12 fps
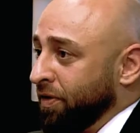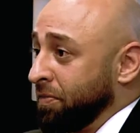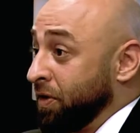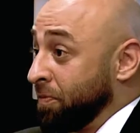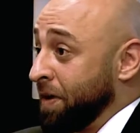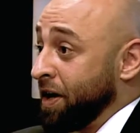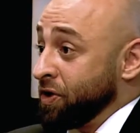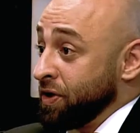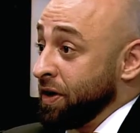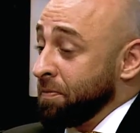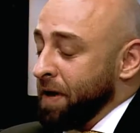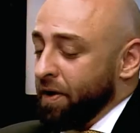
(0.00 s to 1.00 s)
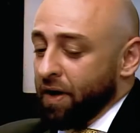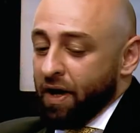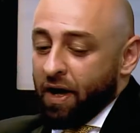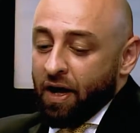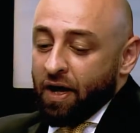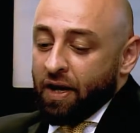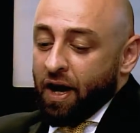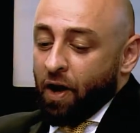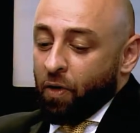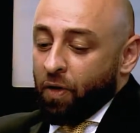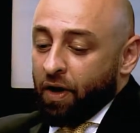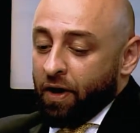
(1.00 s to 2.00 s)
you're passionate about.
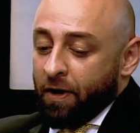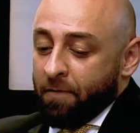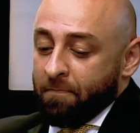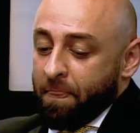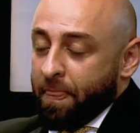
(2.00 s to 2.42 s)
Now,